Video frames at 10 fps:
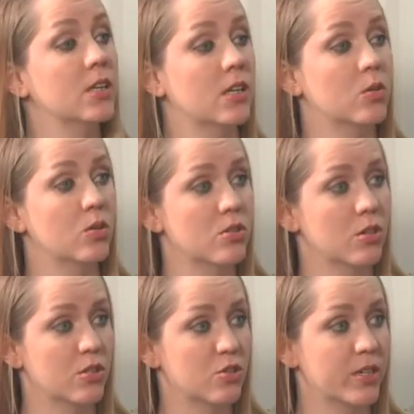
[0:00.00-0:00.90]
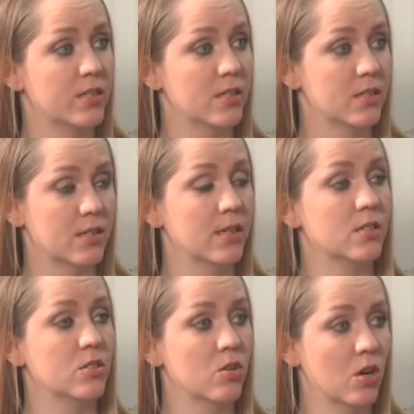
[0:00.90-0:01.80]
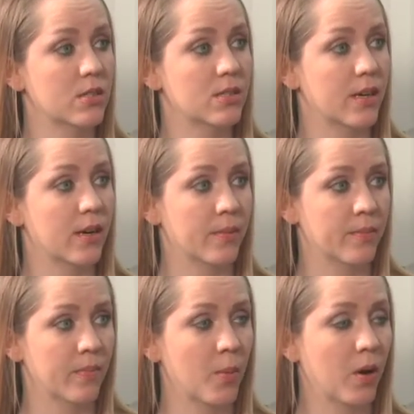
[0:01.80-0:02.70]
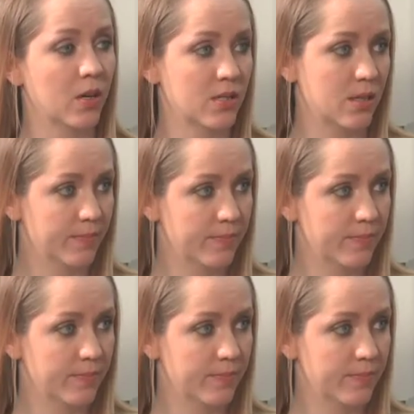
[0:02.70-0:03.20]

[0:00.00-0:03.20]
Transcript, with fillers: he also stresses is not um, a policy.